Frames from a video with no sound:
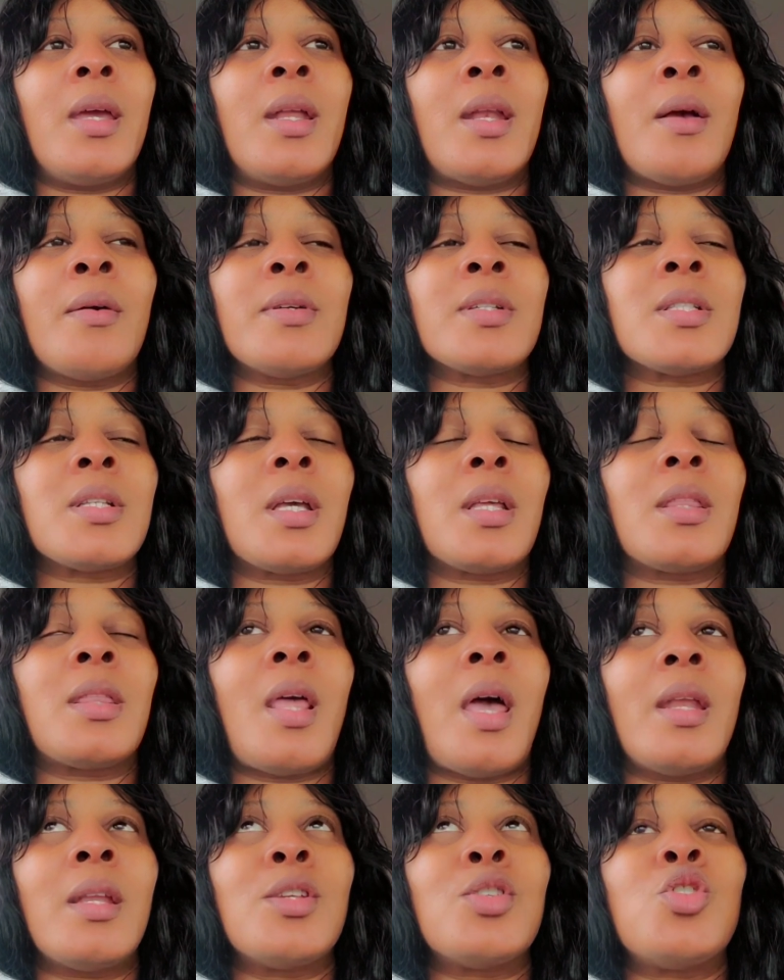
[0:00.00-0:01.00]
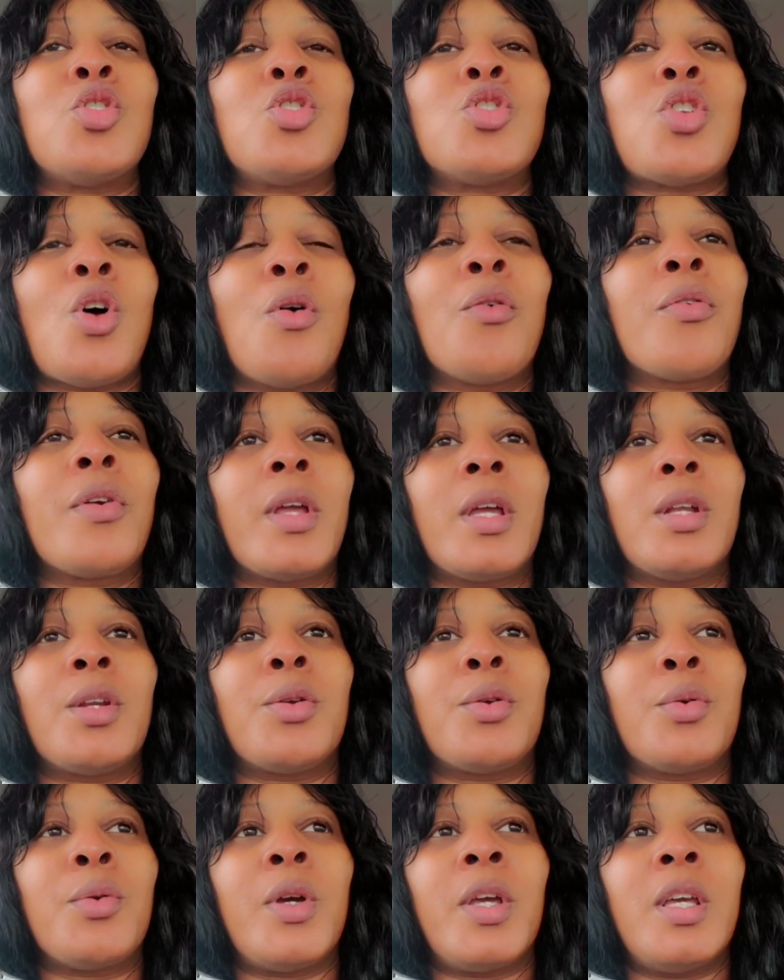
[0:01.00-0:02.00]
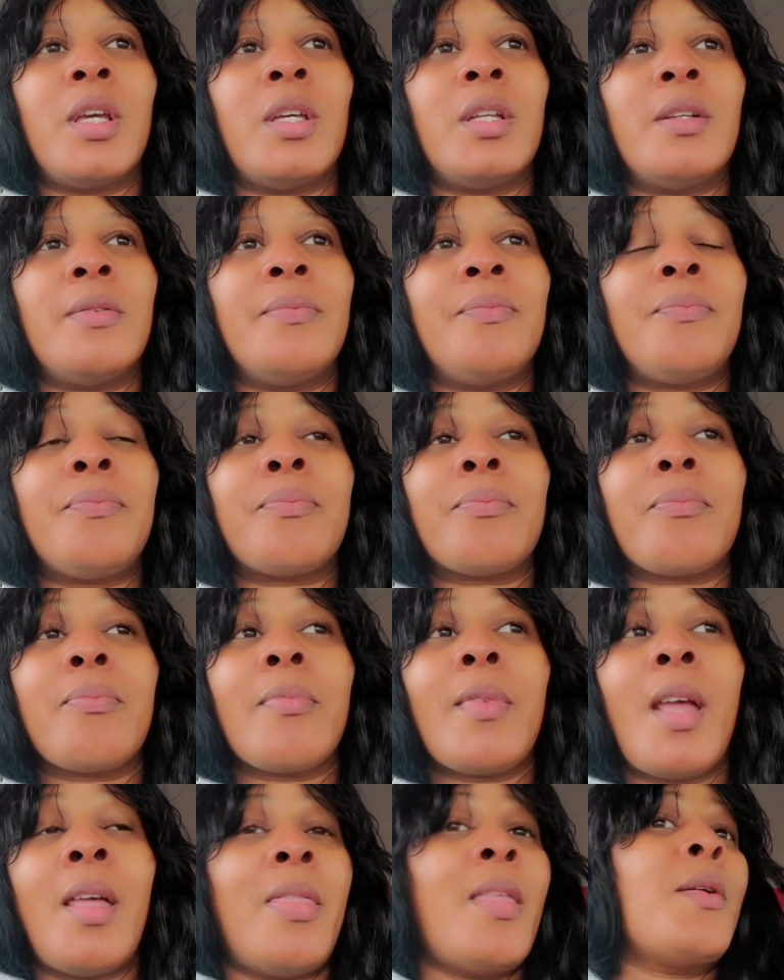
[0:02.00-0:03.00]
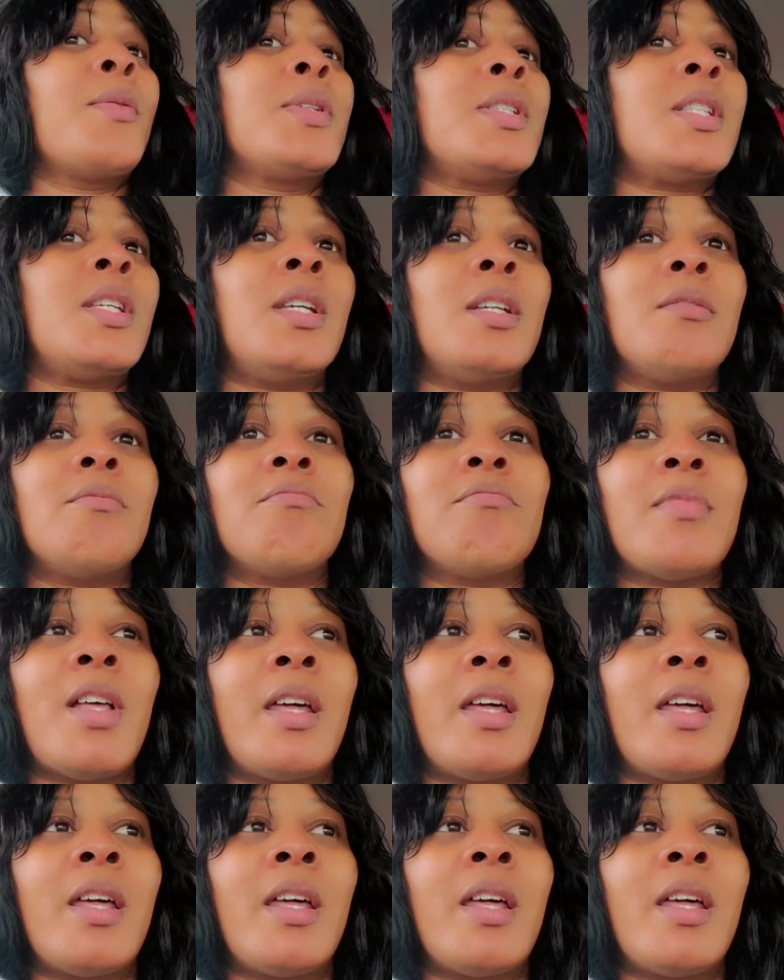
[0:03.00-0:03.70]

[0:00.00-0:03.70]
and I was like, that is so freaking annoying. And that was it.